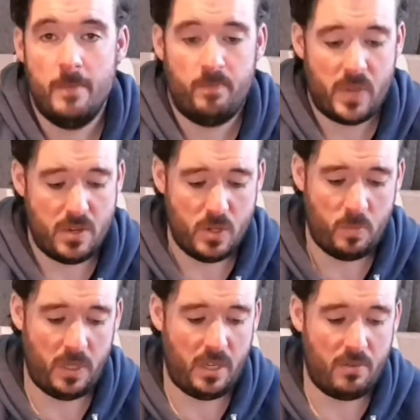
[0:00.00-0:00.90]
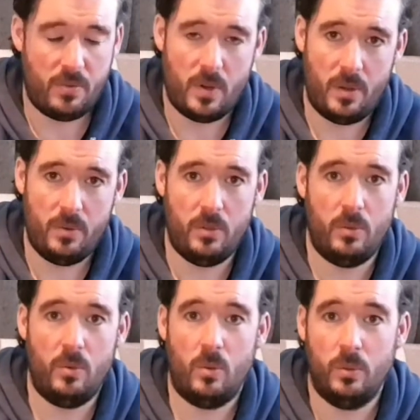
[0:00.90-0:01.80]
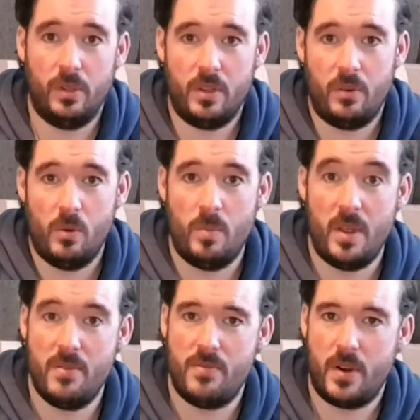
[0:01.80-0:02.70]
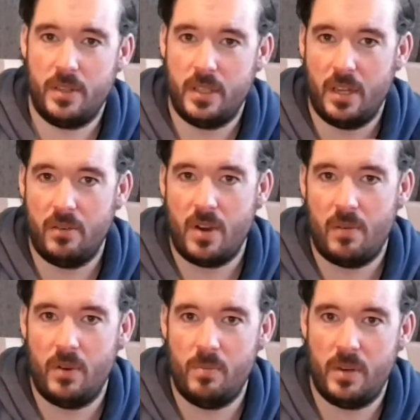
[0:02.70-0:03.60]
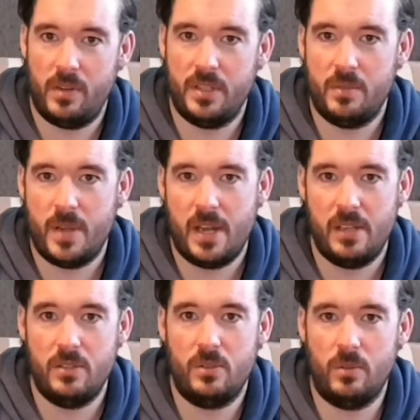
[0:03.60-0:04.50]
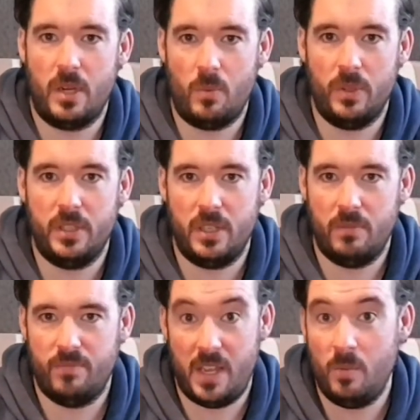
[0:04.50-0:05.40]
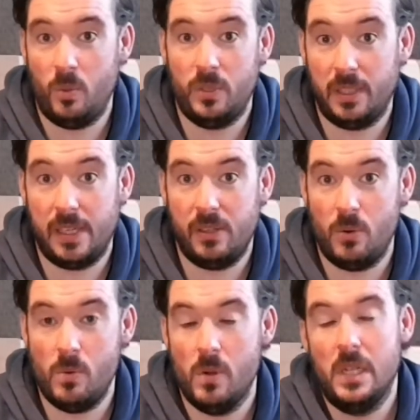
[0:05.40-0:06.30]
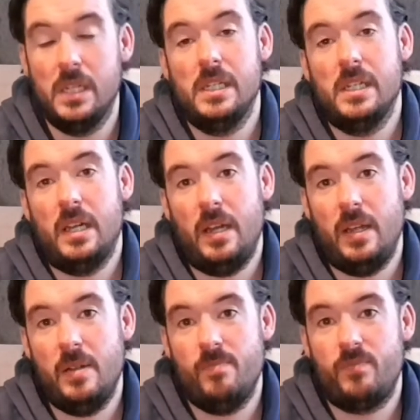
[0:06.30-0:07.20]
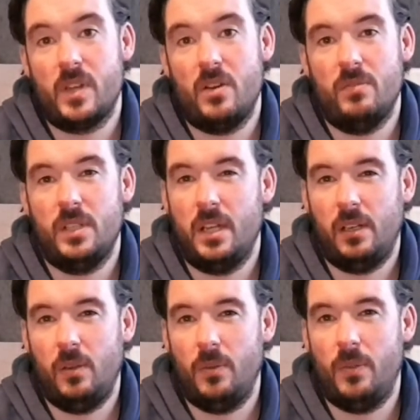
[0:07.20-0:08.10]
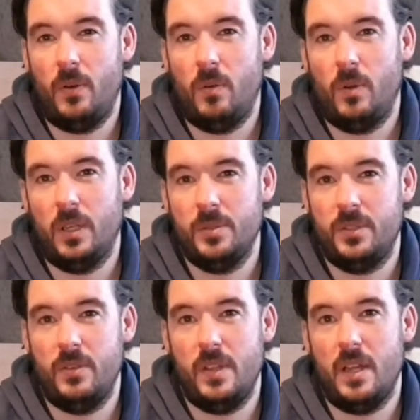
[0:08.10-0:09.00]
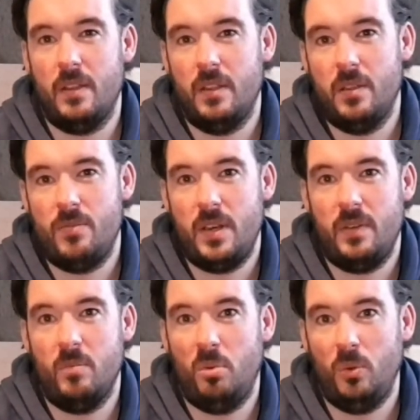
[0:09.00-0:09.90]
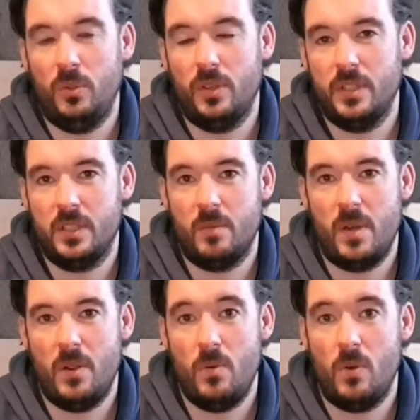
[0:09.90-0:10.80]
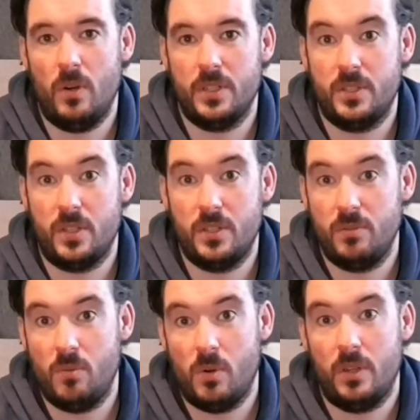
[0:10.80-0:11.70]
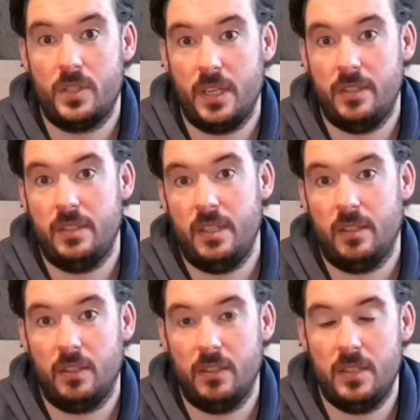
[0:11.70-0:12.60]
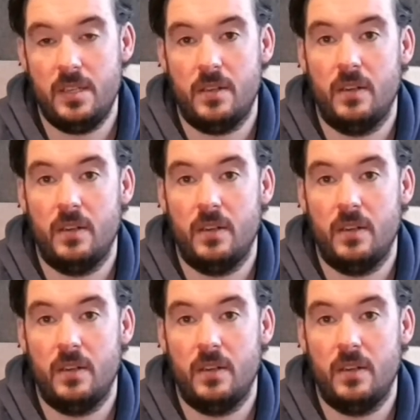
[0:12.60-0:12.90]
And just be careful how you hold onto the rope. At first I had it wrapped around my wrist and my hand, so I wasn't able to let go. And obviously I had a little thought while I was doing that if anything pulled on it somehow, or a surge of water tried to take the container,